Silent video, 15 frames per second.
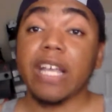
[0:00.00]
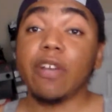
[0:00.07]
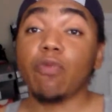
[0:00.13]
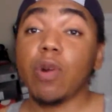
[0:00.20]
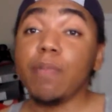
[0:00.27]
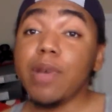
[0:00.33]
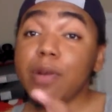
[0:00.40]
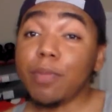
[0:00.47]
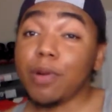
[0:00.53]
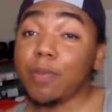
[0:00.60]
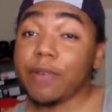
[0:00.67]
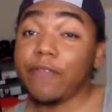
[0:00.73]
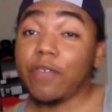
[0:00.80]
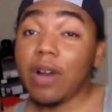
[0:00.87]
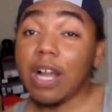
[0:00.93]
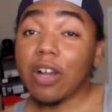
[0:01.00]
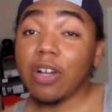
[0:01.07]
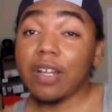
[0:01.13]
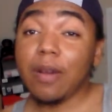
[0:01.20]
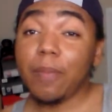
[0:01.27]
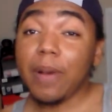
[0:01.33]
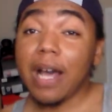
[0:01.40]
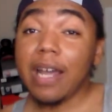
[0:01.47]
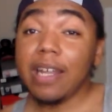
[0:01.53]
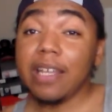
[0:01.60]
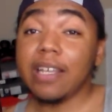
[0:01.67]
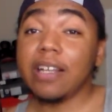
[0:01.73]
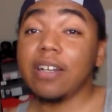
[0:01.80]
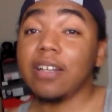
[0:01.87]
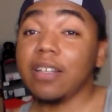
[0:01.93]
And remember, before I get up out of
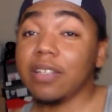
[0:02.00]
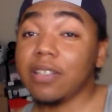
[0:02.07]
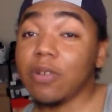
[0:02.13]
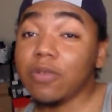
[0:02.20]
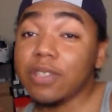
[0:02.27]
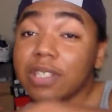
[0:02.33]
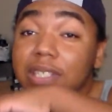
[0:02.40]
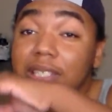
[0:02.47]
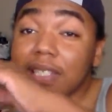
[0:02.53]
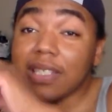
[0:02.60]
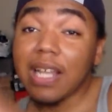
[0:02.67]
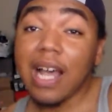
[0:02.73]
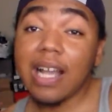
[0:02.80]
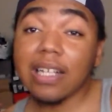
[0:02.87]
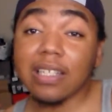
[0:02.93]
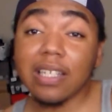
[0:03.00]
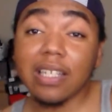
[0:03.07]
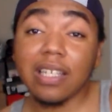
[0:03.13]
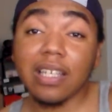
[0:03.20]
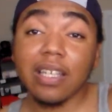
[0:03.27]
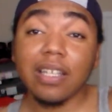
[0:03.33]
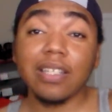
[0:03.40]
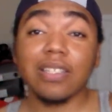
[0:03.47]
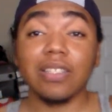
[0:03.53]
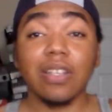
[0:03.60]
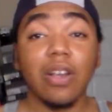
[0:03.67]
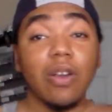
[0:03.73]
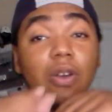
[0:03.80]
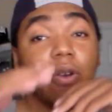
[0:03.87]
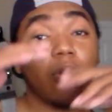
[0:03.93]
here, don't just stock the
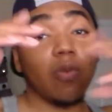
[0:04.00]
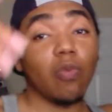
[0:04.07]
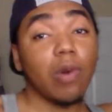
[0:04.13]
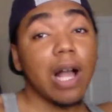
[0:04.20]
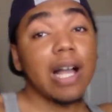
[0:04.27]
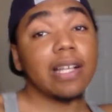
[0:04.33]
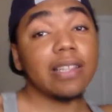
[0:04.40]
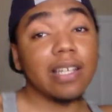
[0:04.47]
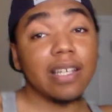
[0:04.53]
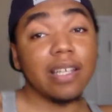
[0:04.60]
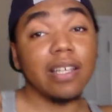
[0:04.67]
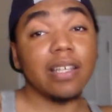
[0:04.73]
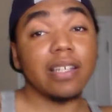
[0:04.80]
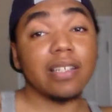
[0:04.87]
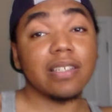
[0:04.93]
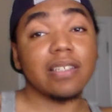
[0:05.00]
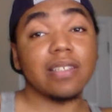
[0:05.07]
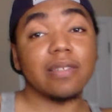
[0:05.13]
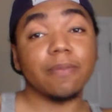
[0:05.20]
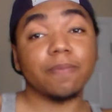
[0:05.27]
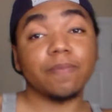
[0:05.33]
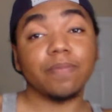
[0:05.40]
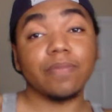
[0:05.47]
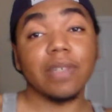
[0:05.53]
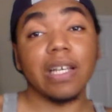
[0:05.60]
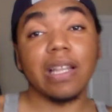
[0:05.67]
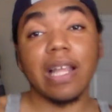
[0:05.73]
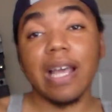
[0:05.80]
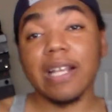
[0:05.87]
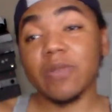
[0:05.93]
kicks, rock the kicks.
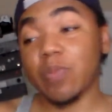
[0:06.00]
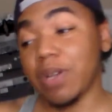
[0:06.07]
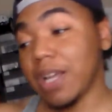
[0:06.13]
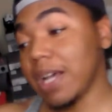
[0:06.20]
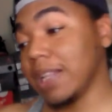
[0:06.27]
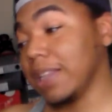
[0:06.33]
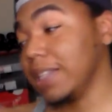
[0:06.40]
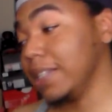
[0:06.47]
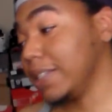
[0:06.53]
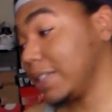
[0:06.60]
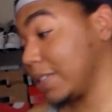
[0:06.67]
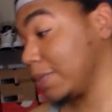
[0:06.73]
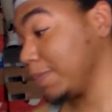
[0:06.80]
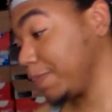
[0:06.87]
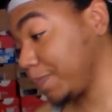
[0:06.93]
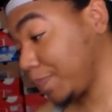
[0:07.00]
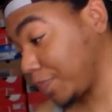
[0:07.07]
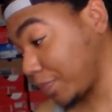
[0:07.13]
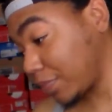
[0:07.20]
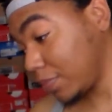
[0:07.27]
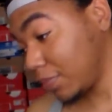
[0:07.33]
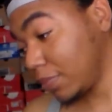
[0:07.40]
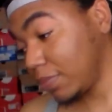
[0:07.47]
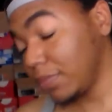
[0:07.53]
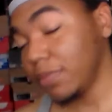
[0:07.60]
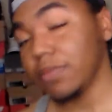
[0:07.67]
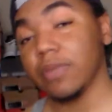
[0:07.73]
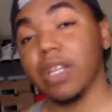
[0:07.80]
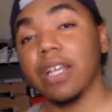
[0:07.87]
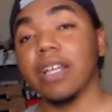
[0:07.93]
And last but not least,
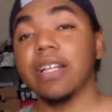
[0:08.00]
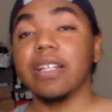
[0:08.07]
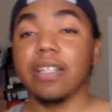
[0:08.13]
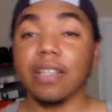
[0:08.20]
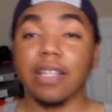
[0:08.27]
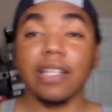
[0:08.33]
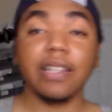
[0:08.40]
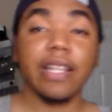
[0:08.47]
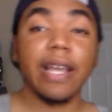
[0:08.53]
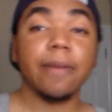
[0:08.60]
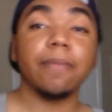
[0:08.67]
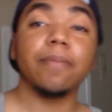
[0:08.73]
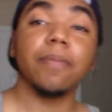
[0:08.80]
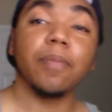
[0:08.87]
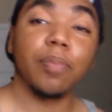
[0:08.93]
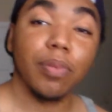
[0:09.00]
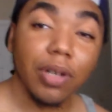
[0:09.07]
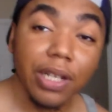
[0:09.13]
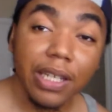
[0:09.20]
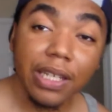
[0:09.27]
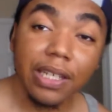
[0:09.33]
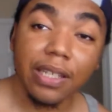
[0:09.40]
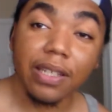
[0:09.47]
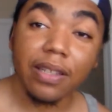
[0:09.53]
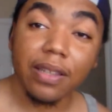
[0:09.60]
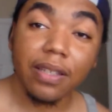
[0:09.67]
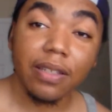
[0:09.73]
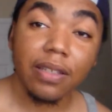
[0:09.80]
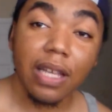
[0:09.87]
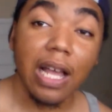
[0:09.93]
let that breathe.
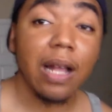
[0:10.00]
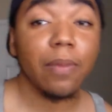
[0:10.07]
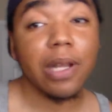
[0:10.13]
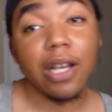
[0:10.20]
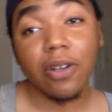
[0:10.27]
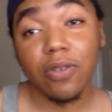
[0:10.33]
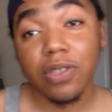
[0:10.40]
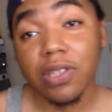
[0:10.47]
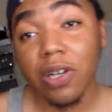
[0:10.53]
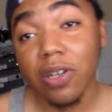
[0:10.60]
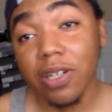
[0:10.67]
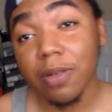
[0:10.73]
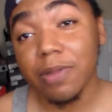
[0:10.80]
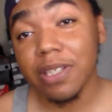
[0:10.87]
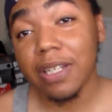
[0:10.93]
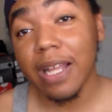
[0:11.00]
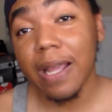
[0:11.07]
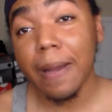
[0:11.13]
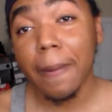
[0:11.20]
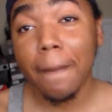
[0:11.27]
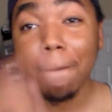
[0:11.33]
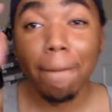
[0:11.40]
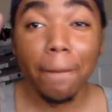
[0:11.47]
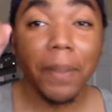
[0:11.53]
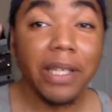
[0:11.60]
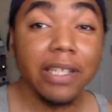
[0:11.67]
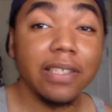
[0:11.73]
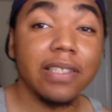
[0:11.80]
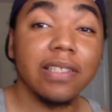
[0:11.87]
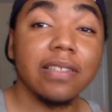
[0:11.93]
I'm not going to turn up today.
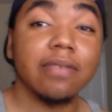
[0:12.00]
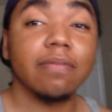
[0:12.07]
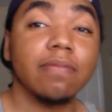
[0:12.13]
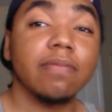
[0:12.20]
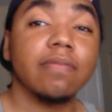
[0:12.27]
Peace.